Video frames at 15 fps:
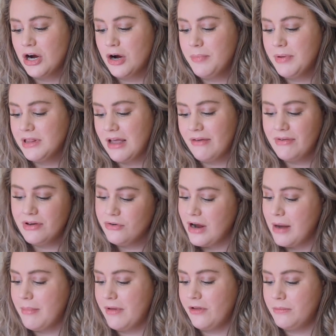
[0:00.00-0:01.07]
Her beloved
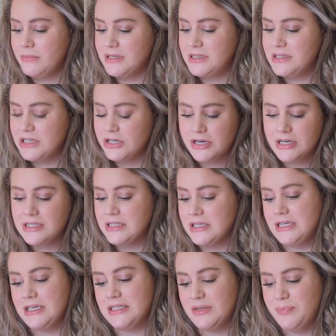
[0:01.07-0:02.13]
grandmother
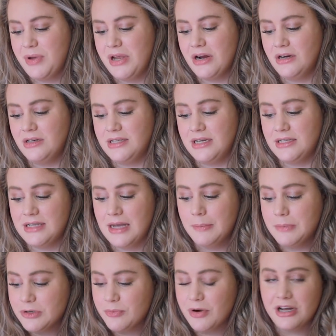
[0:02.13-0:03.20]
mysteriously disappears, and it's
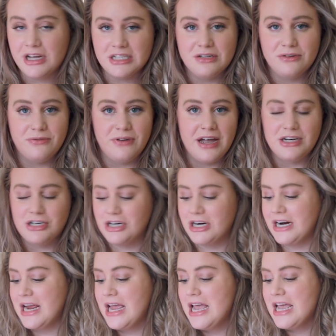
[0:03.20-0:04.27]
up to Marinka to find
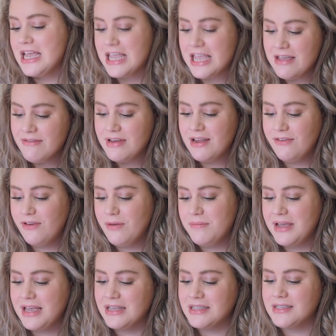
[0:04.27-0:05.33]
her, even if it
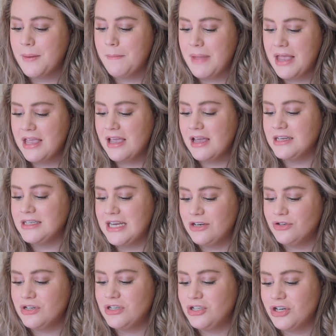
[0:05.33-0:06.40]
means making a
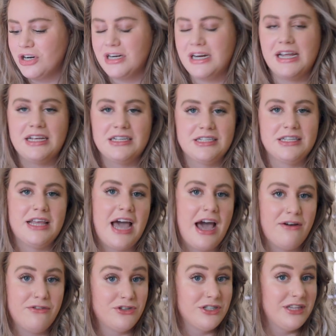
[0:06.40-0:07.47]
dangerous journey into the
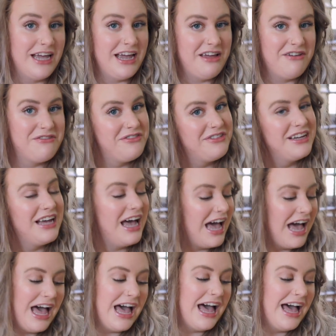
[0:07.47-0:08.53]
afterlife.
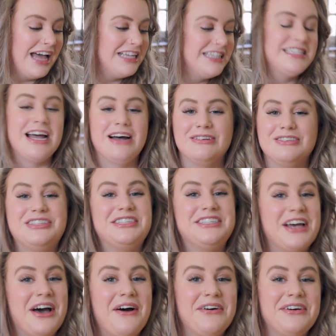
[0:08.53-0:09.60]
Ah, it sounds
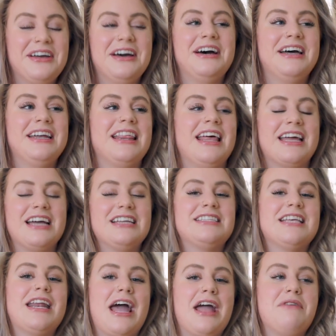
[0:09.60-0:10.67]
so good. Like I
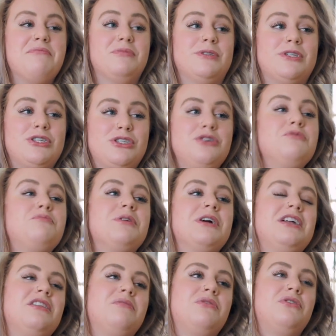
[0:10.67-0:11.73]
said, I am super
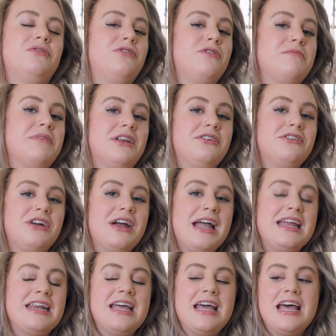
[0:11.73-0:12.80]
in the mood for middle
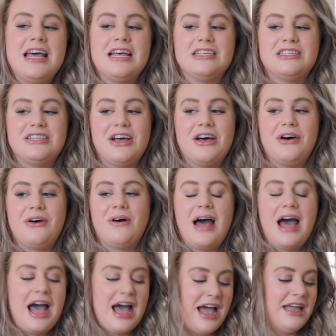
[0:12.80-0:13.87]
grade,
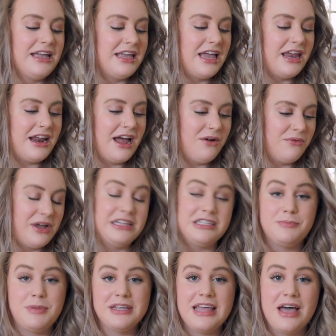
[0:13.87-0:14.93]
so I cannot wait
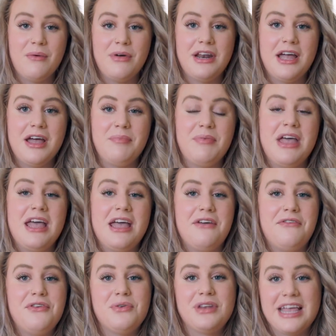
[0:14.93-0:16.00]
to pick that one up.
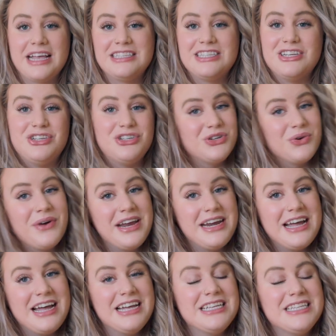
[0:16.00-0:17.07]
If you would like to
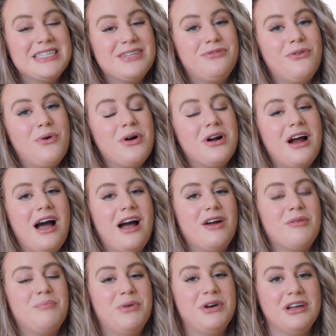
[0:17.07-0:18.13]
join us for
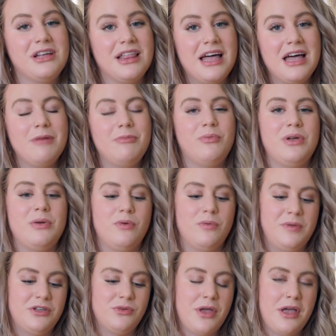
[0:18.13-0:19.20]
our book club, we will
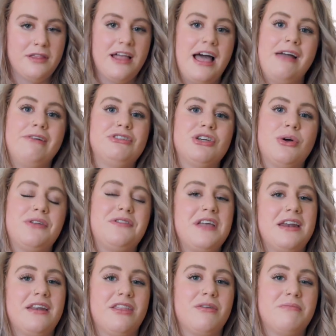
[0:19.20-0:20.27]
be doing a live show at
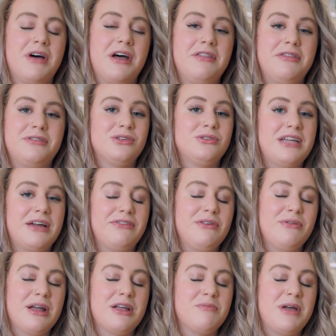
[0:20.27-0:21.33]
the end of the month, so
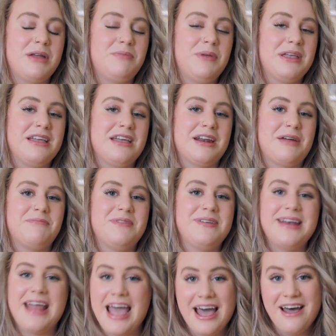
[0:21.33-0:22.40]
definitely recommend picking it up
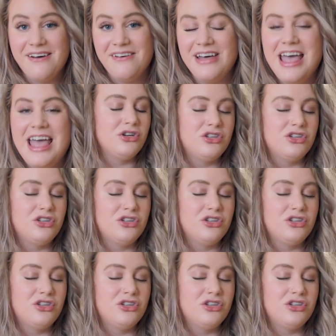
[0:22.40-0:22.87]
now.